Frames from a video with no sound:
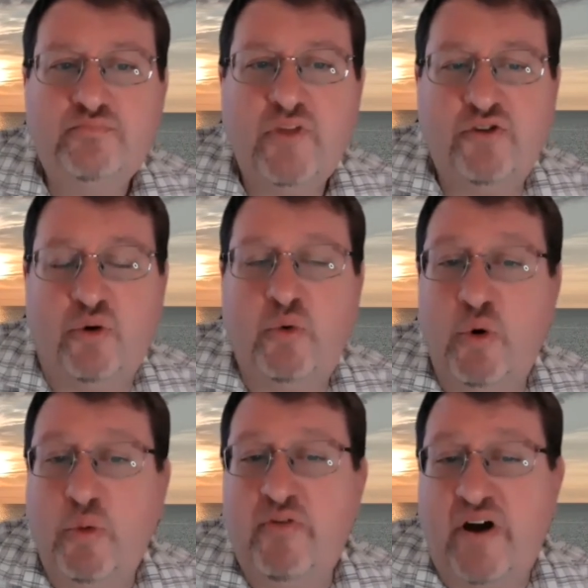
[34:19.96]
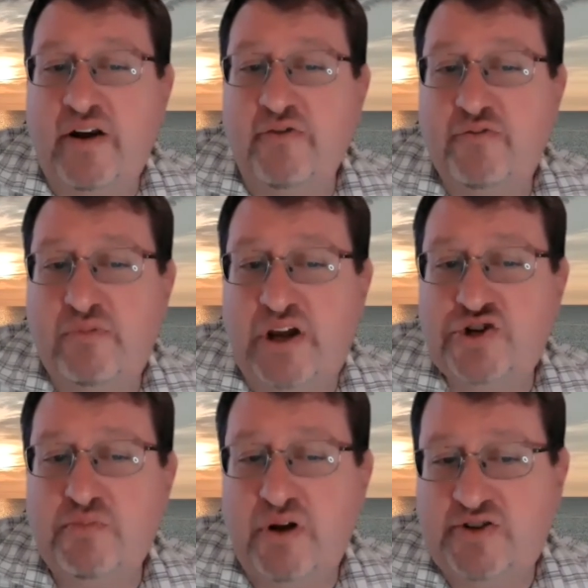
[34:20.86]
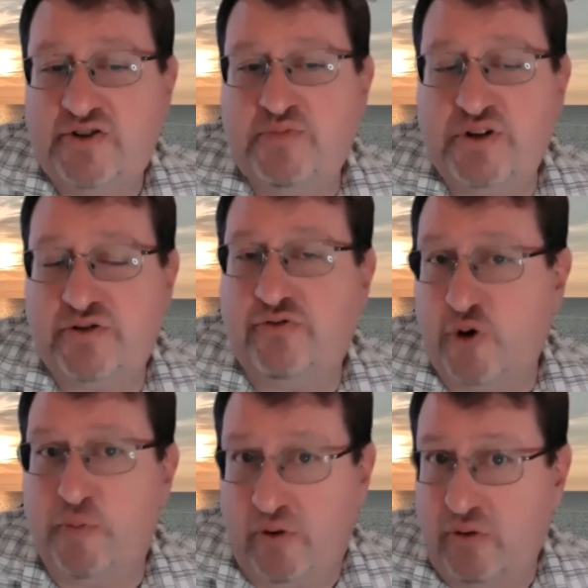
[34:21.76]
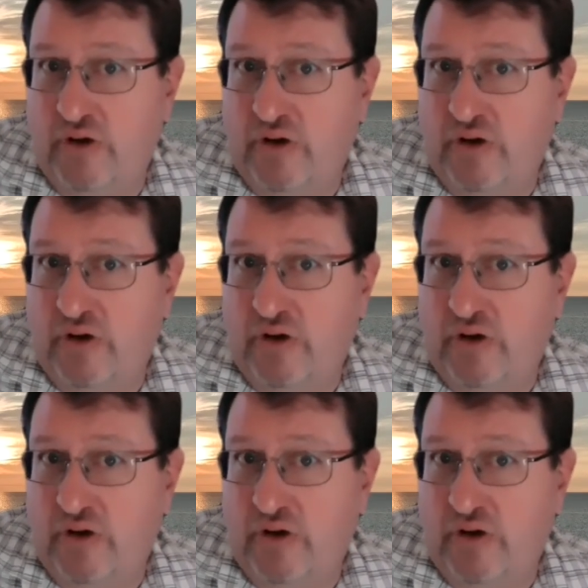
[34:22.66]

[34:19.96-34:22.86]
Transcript: So we will provide information, but it's subject to FERPA, right?